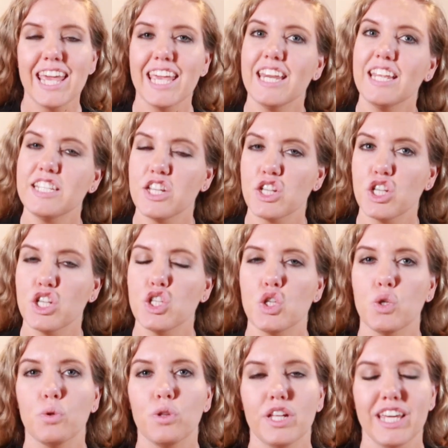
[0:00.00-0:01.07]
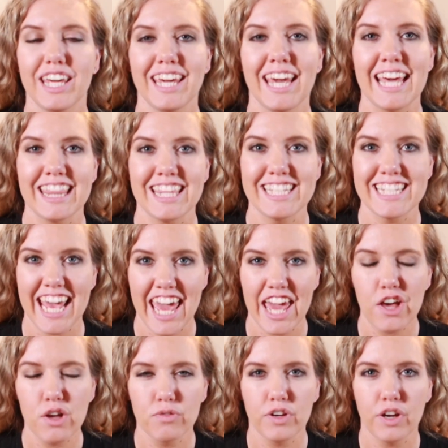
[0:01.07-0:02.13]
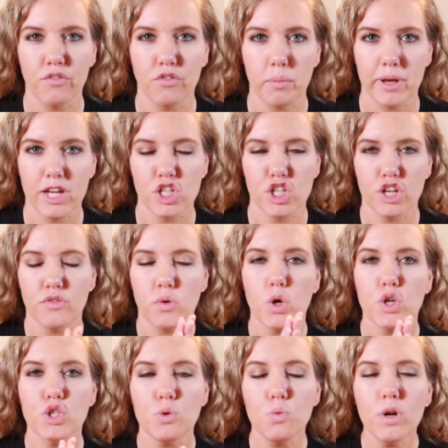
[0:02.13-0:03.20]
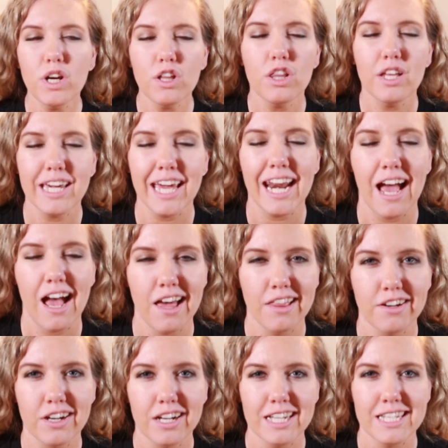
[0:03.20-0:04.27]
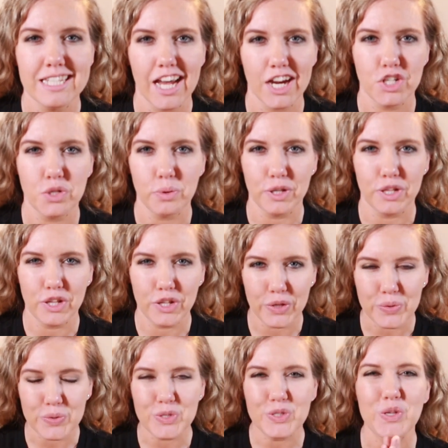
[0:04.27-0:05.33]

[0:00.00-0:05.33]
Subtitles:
In addition to looking at the tail for information, of course, you want to look at other contextual clues.